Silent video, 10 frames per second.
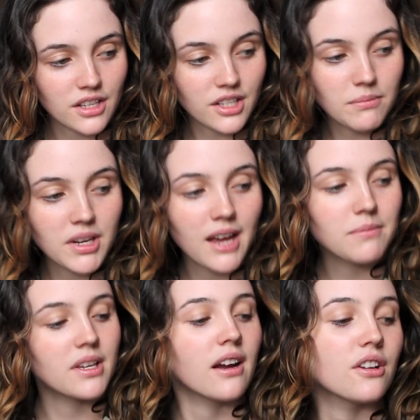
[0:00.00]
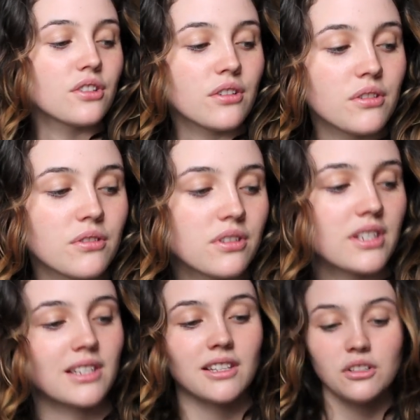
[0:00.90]
sometimes I also use
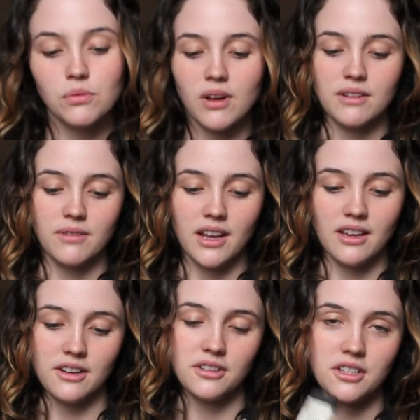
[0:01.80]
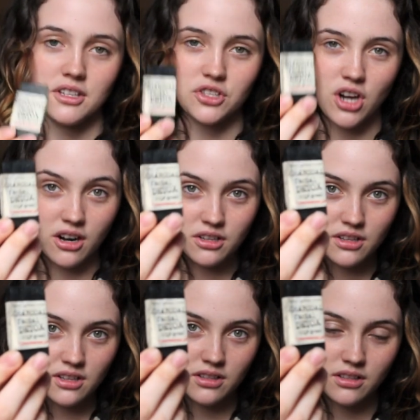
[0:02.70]
this little one right here. This is
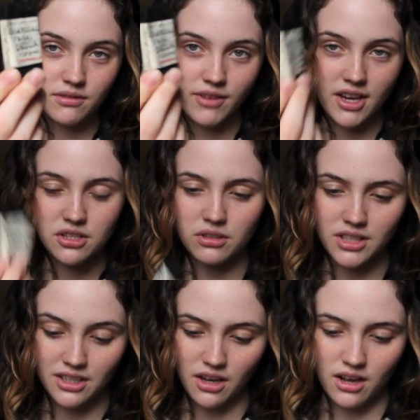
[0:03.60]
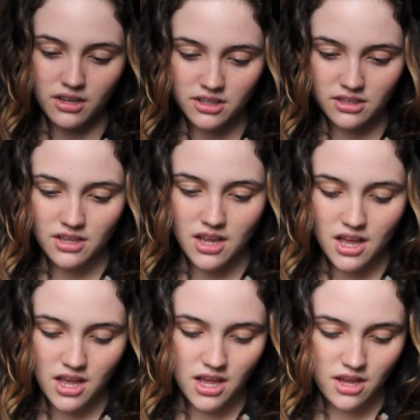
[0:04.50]
Charcoal Facial Detox
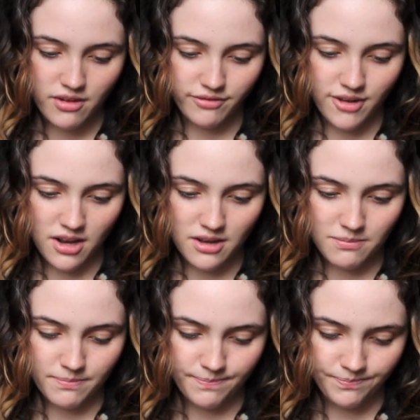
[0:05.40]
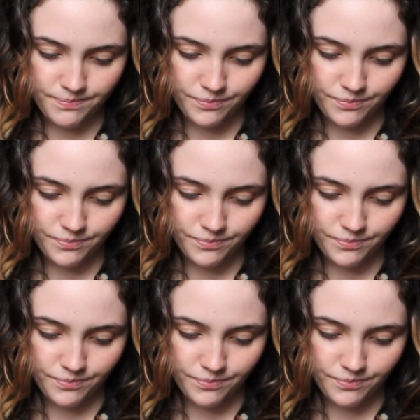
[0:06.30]
from